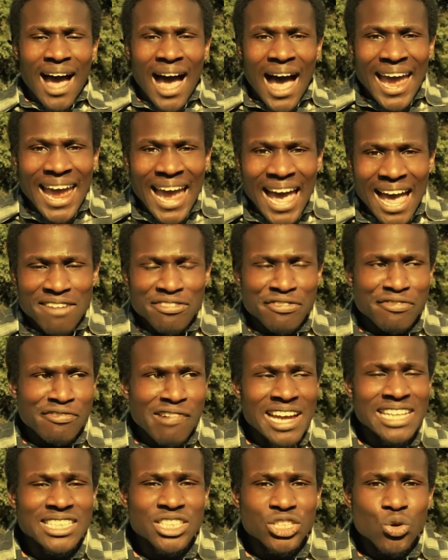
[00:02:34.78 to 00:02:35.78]
I have
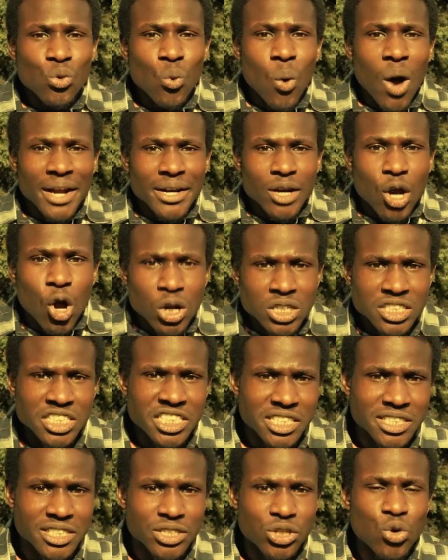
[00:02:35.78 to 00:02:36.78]
friends who aren't
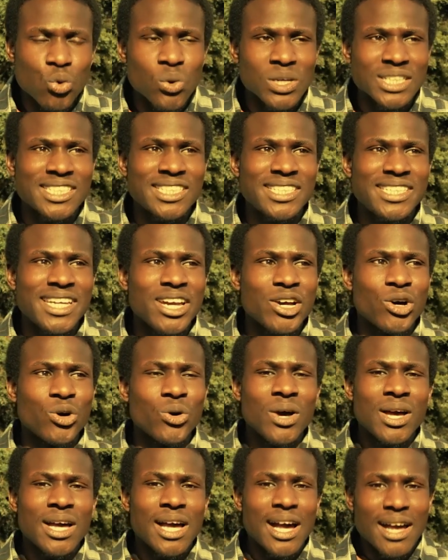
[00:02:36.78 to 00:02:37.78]
conscious, who are
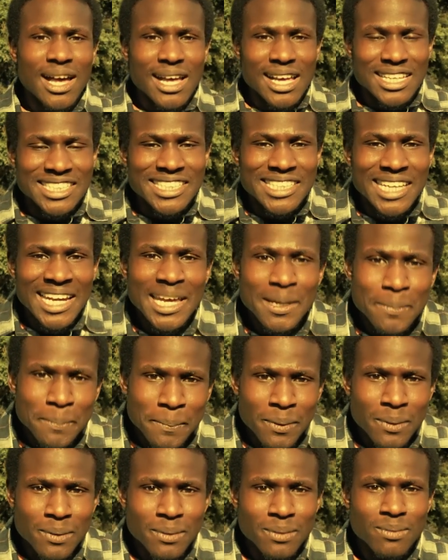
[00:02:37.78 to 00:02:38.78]
still asleep,
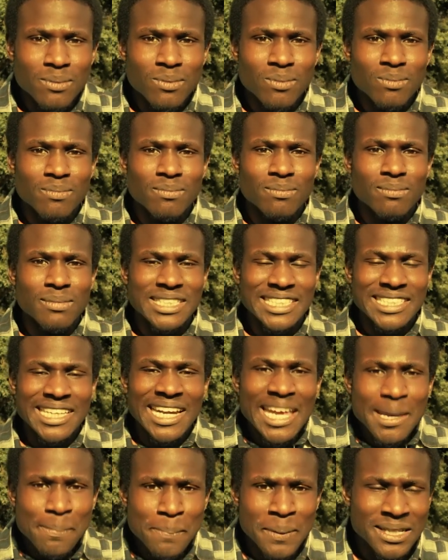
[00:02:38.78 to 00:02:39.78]

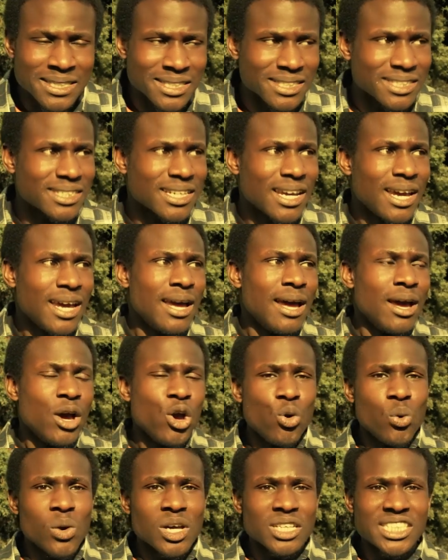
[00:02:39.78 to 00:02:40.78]
sleepers,
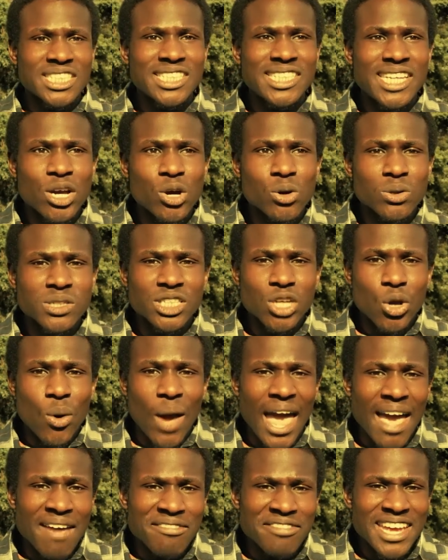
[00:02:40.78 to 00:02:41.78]
who are still so
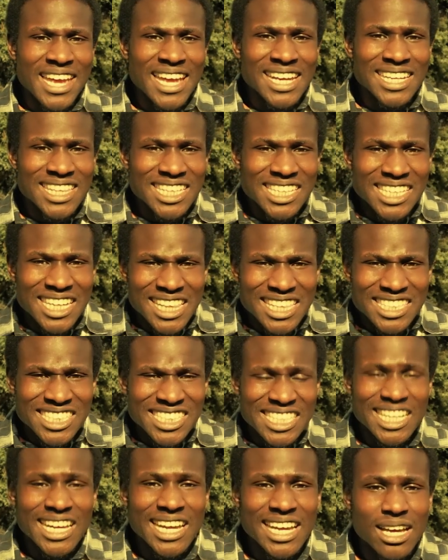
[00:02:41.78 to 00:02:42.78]
heavy into
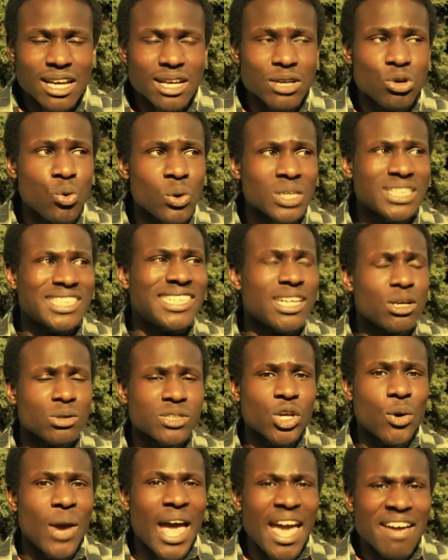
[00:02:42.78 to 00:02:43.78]
this, who are still
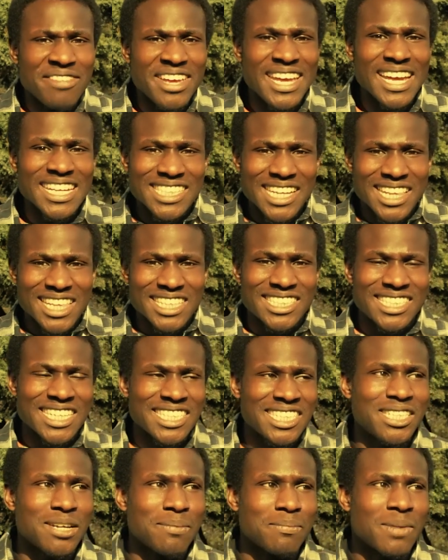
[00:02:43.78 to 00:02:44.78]
so heavy into this
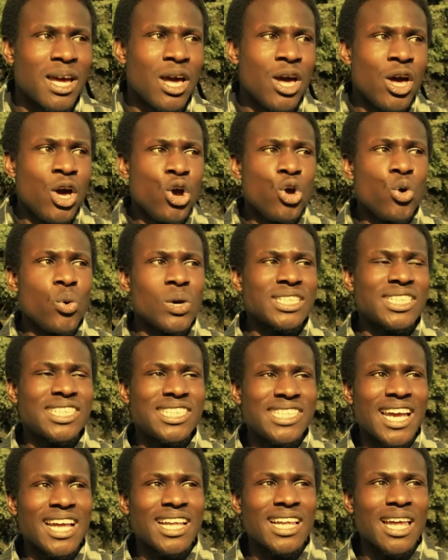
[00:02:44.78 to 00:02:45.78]
system, who are
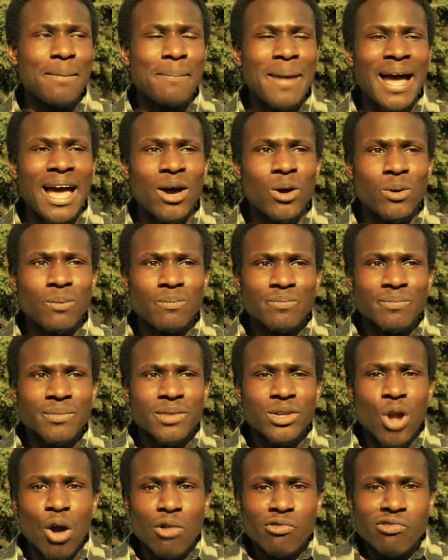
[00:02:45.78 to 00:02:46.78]
still about
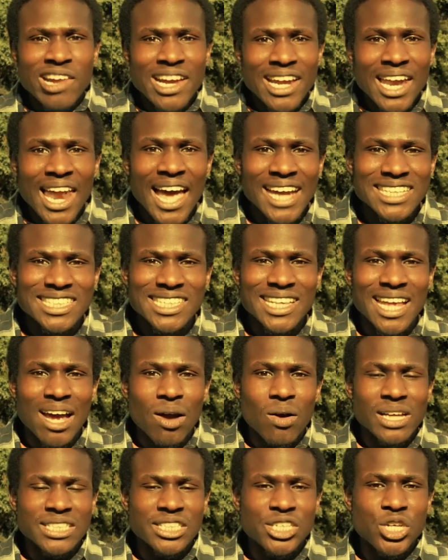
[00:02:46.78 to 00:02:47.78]
not realizing
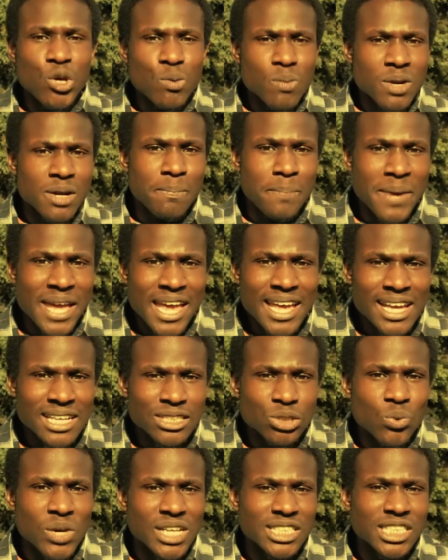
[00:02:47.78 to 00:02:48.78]
that as human
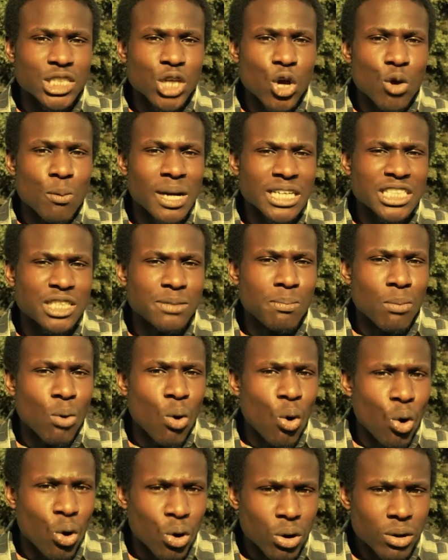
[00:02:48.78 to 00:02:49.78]
beings, we're so much
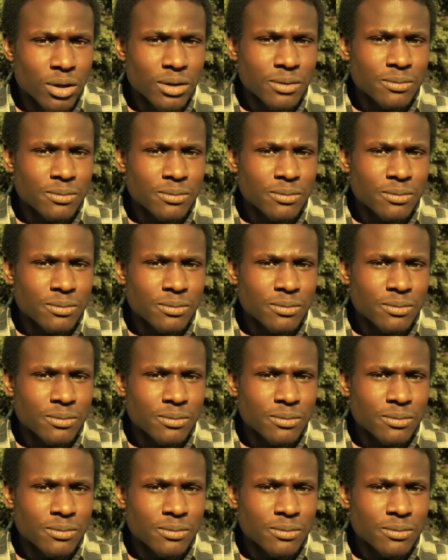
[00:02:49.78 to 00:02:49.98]
more.